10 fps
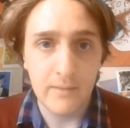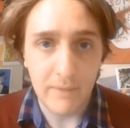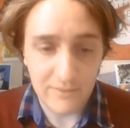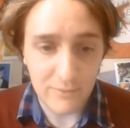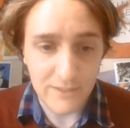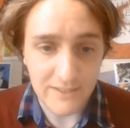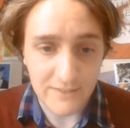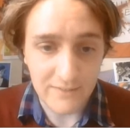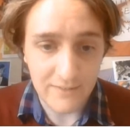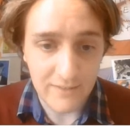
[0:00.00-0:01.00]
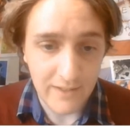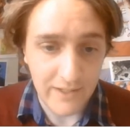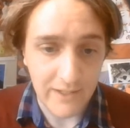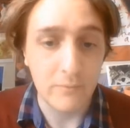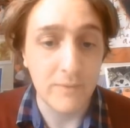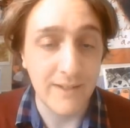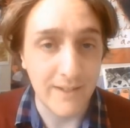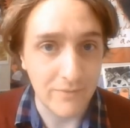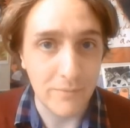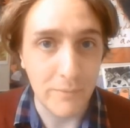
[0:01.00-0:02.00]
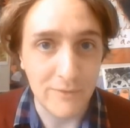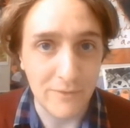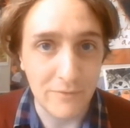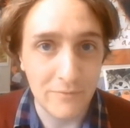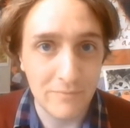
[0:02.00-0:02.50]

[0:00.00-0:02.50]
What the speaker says: Best wishes, and I hope to hear from you soon.